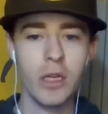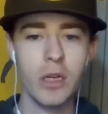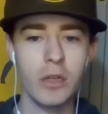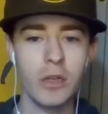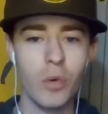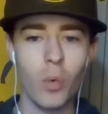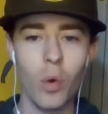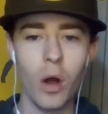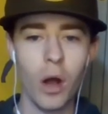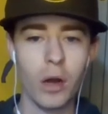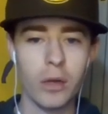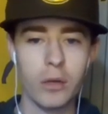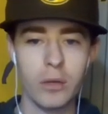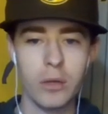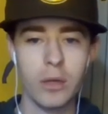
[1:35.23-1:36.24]
He doesn't
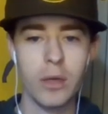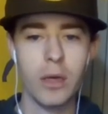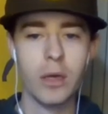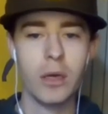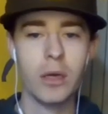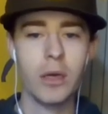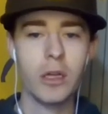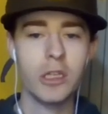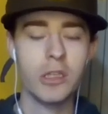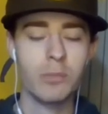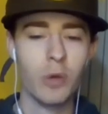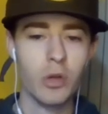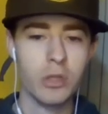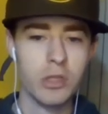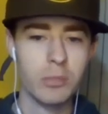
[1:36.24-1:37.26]
walk. His
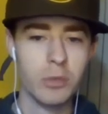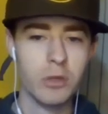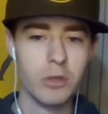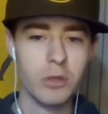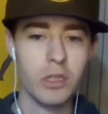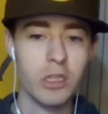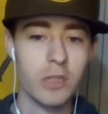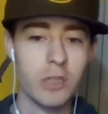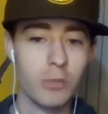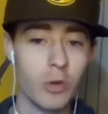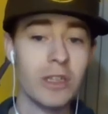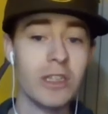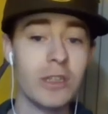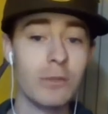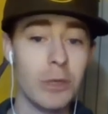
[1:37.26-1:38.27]
sprint sp- his
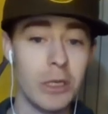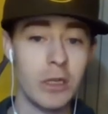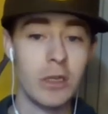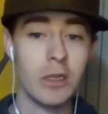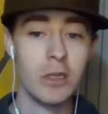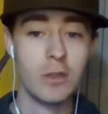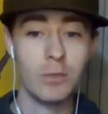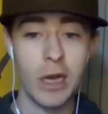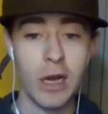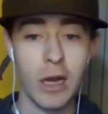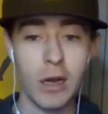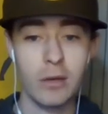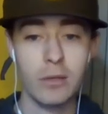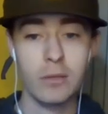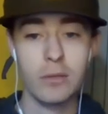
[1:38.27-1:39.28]
sprint speed is
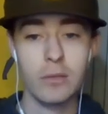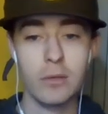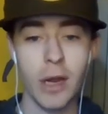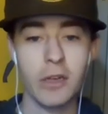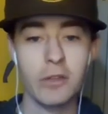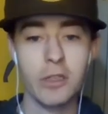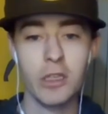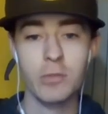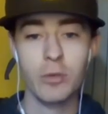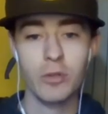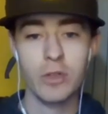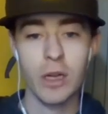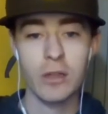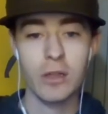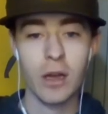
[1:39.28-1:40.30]
bad, 19
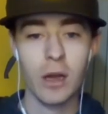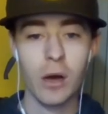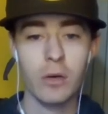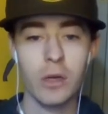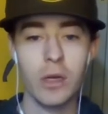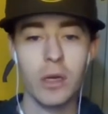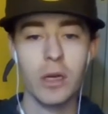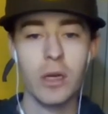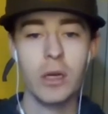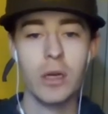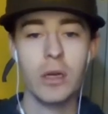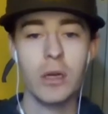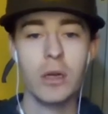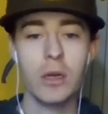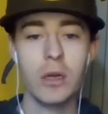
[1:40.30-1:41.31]
percentile.
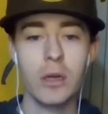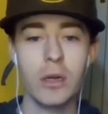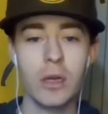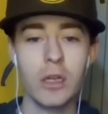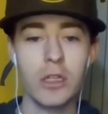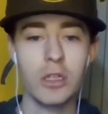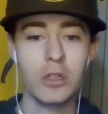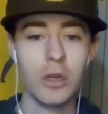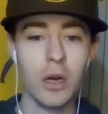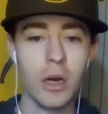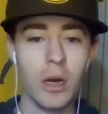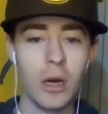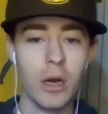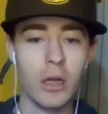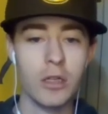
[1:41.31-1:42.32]
His
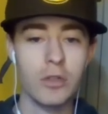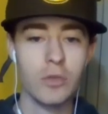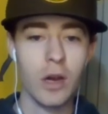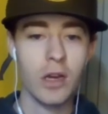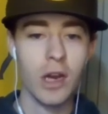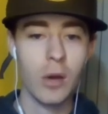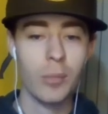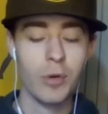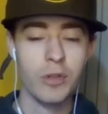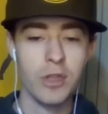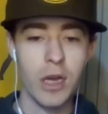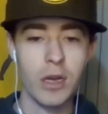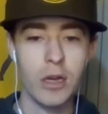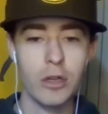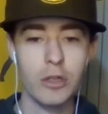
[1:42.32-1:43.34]
uh, strikeout
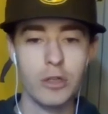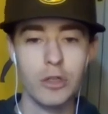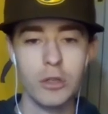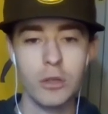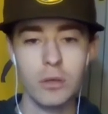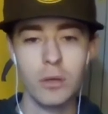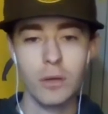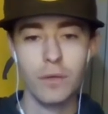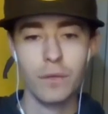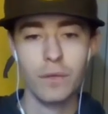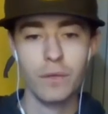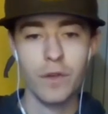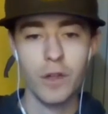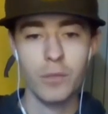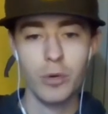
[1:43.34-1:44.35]
percentage,
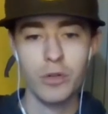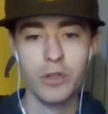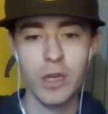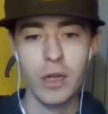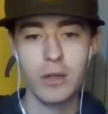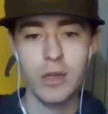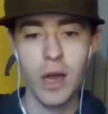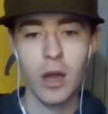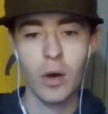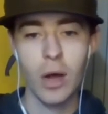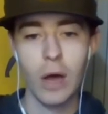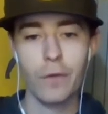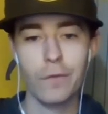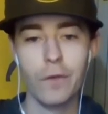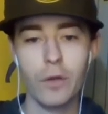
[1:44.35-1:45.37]
fifth percentile.
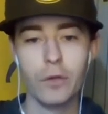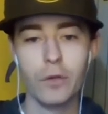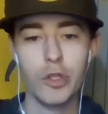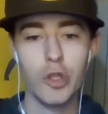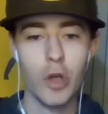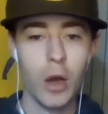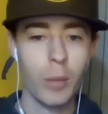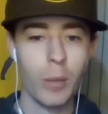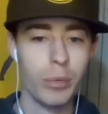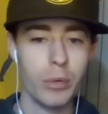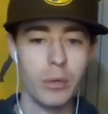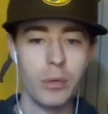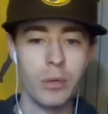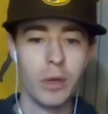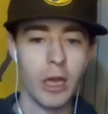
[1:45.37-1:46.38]
Outfield jump,
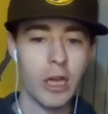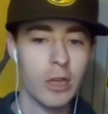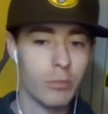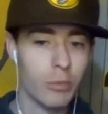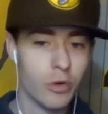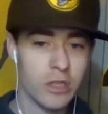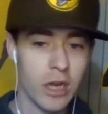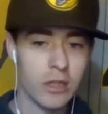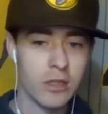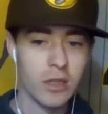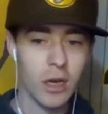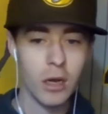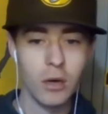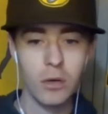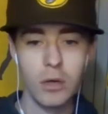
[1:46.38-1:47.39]
eighth
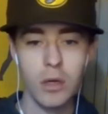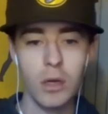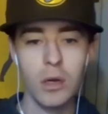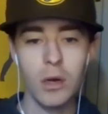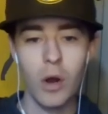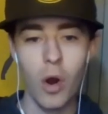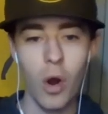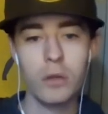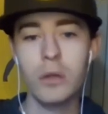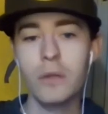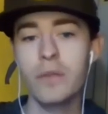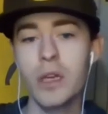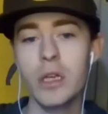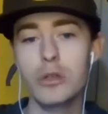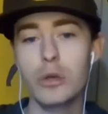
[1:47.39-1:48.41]
percentile. All
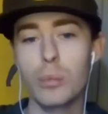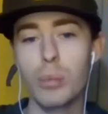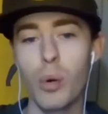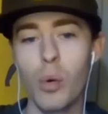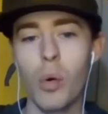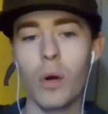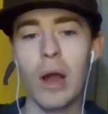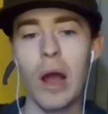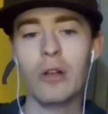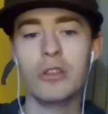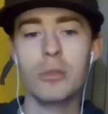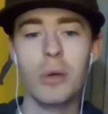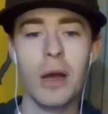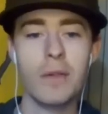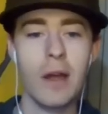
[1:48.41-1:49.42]
of these are poor.
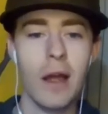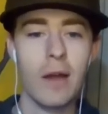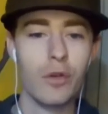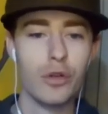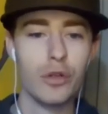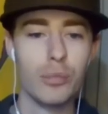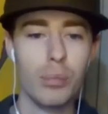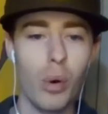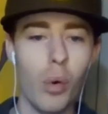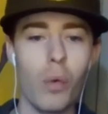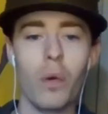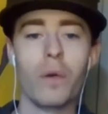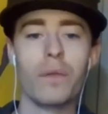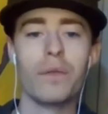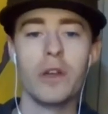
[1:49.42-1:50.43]
Outs above average,
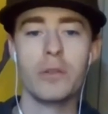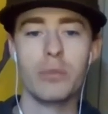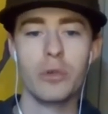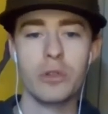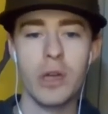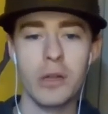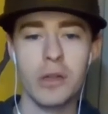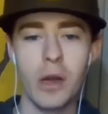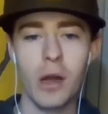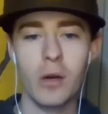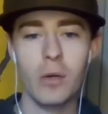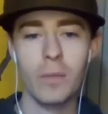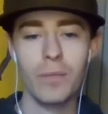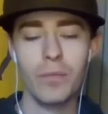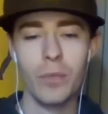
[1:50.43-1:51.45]
poor, fifth
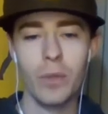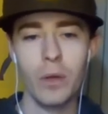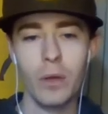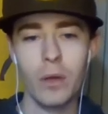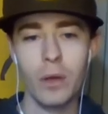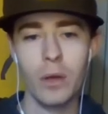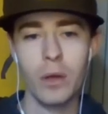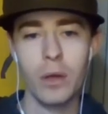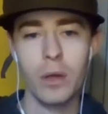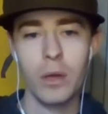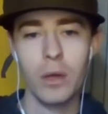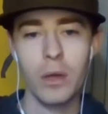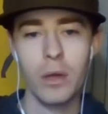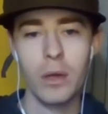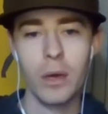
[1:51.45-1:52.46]
percentile.
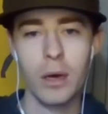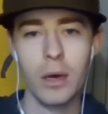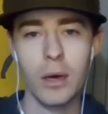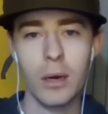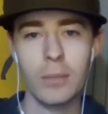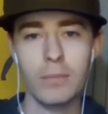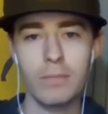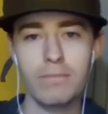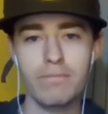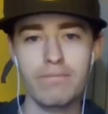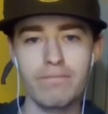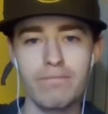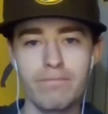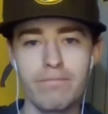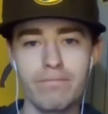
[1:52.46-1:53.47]
Um,
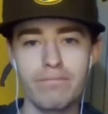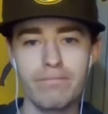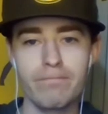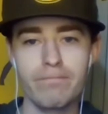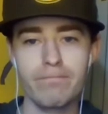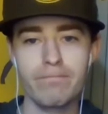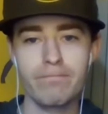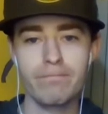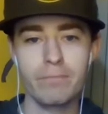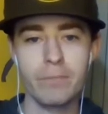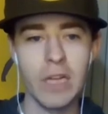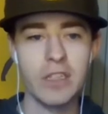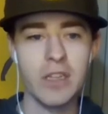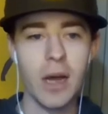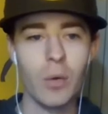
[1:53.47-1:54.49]

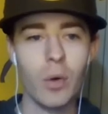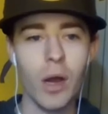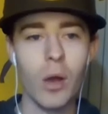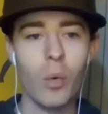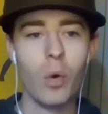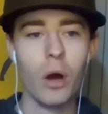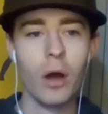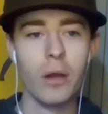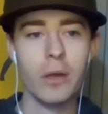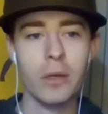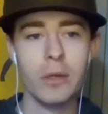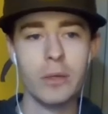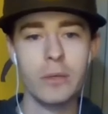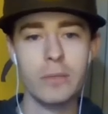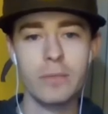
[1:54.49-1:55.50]
that's not what I want
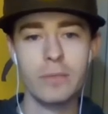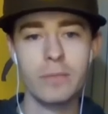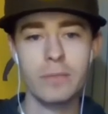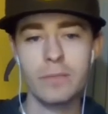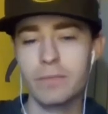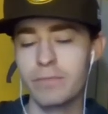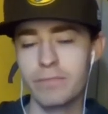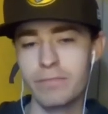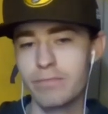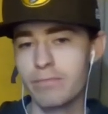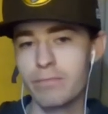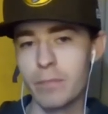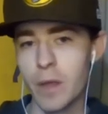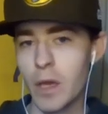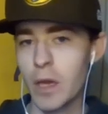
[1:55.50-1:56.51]

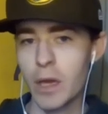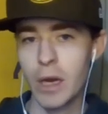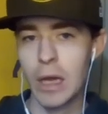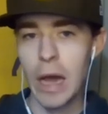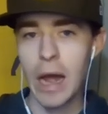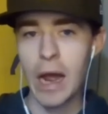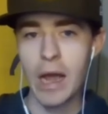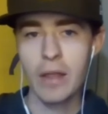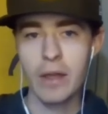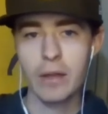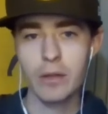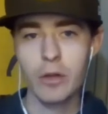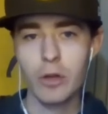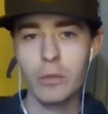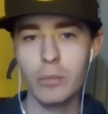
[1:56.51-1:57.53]
in a guy
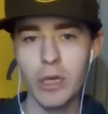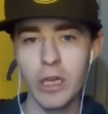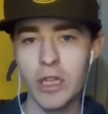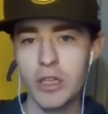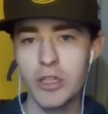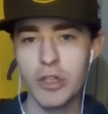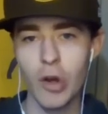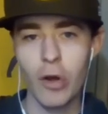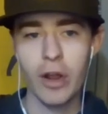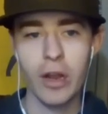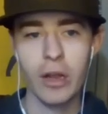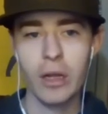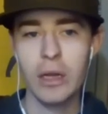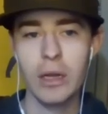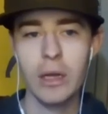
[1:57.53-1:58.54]
that could be the
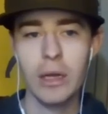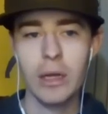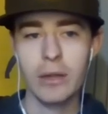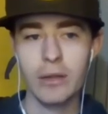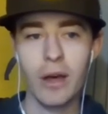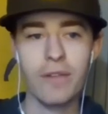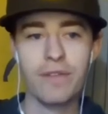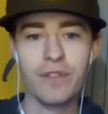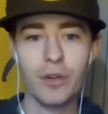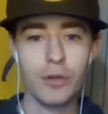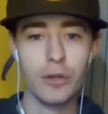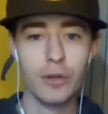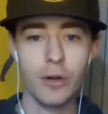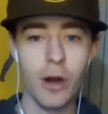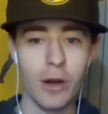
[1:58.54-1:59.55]
starting left
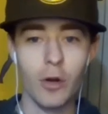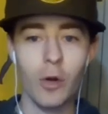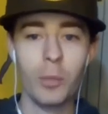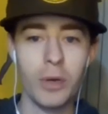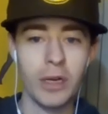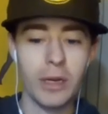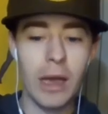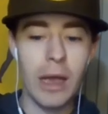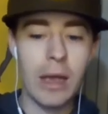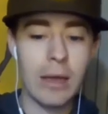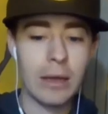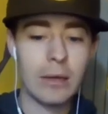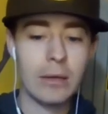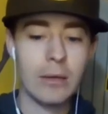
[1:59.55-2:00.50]
fielder on opening day.